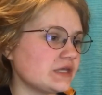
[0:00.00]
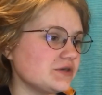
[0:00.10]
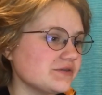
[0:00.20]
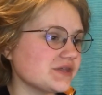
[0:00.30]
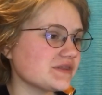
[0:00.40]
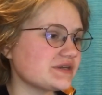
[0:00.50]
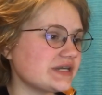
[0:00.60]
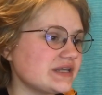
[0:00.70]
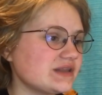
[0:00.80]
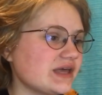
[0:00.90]
Using the
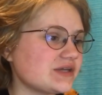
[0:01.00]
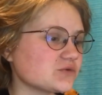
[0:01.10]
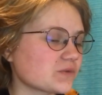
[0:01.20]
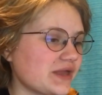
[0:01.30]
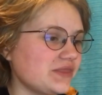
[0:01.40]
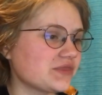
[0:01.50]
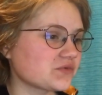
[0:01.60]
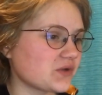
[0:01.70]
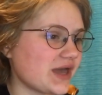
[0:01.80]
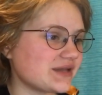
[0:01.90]
needle and red
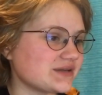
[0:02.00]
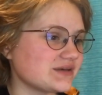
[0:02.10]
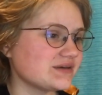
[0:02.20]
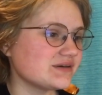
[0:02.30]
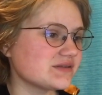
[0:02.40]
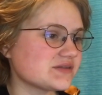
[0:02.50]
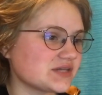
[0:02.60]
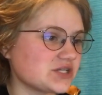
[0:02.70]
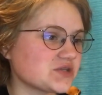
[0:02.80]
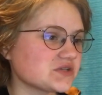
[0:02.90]
thread,
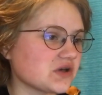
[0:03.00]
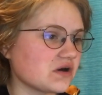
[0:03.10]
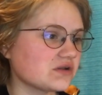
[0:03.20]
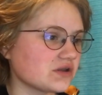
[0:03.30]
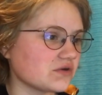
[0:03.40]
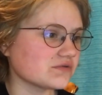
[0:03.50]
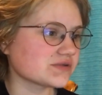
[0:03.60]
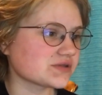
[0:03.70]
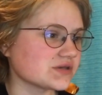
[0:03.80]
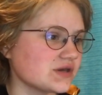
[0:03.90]
stitch the doll
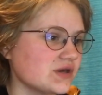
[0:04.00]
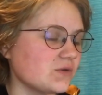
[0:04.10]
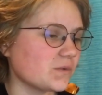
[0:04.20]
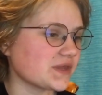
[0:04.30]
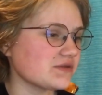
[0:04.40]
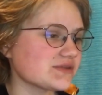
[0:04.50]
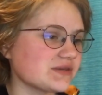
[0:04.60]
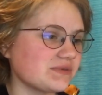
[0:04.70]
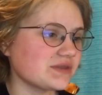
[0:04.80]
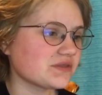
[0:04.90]
closed. Without
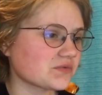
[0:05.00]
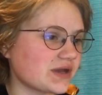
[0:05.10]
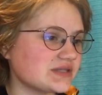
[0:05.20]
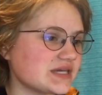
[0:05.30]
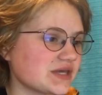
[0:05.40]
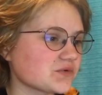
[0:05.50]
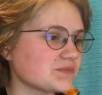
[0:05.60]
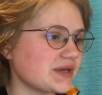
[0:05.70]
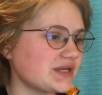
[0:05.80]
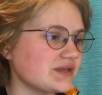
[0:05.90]
snipping the thread, take the
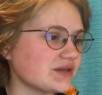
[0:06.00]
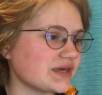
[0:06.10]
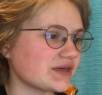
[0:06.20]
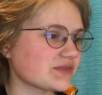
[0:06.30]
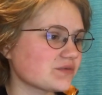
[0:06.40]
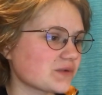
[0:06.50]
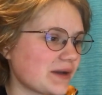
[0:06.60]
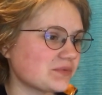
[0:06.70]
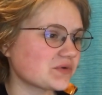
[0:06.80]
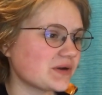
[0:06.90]
remaining length,
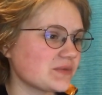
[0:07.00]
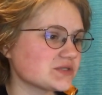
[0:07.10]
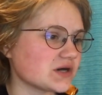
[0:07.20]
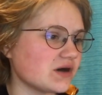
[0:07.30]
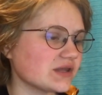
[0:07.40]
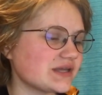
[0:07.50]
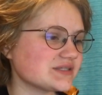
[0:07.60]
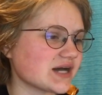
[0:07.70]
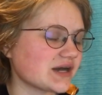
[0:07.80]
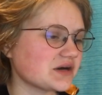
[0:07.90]
wrap it around the doll, and
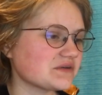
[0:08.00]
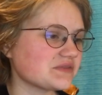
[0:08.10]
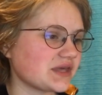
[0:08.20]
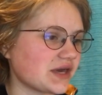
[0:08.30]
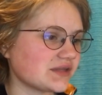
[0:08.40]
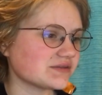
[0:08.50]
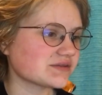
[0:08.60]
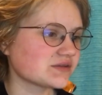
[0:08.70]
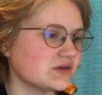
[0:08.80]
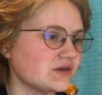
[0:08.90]
tie off the
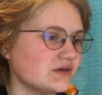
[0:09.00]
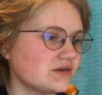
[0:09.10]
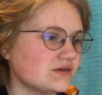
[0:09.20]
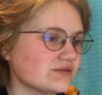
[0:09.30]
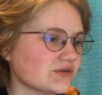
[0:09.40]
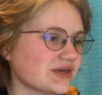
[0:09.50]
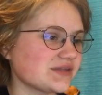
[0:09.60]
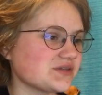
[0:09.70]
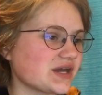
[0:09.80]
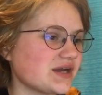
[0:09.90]
ends. So I
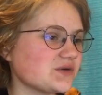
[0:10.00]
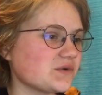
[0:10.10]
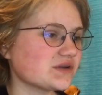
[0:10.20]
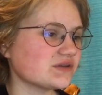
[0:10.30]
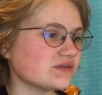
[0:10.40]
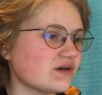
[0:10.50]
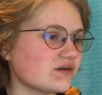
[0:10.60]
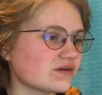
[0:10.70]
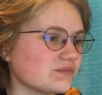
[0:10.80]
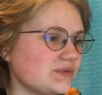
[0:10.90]
guess you kind of want a
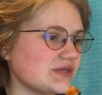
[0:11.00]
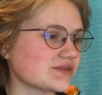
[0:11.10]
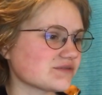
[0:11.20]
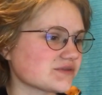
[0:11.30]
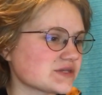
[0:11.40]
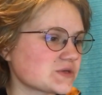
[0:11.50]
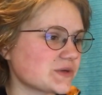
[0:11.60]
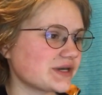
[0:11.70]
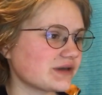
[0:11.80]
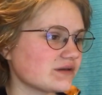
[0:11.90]
long piece of
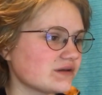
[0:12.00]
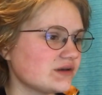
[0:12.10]
string.